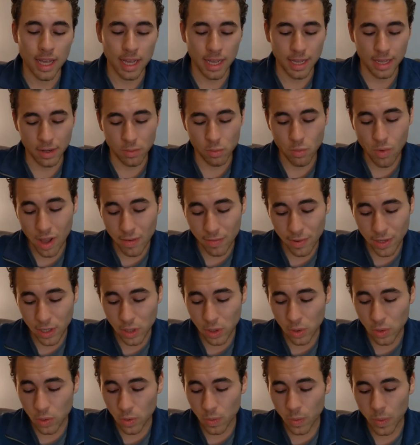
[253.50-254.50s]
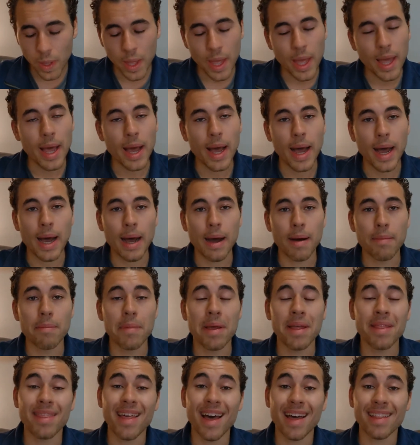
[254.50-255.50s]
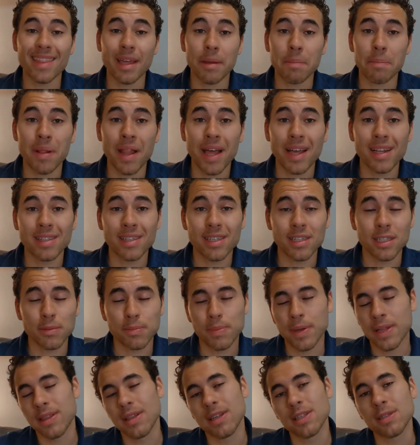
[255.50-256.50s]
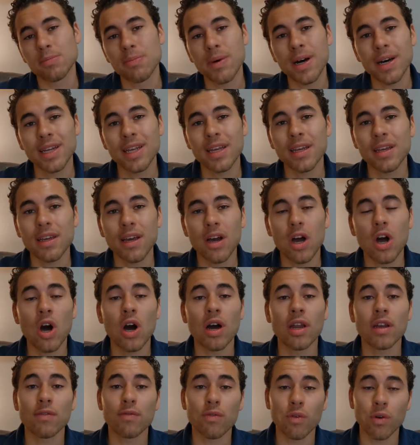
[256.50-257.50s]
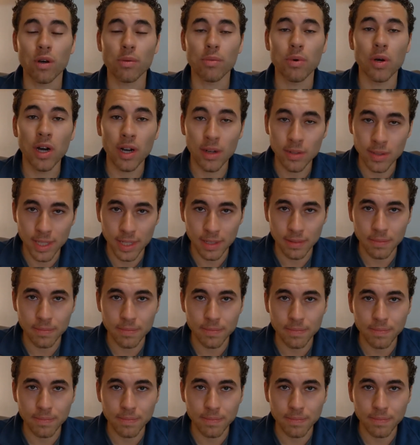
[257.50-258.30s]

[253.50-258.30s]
in revenue, and that they plan to spend this money on affordable housing.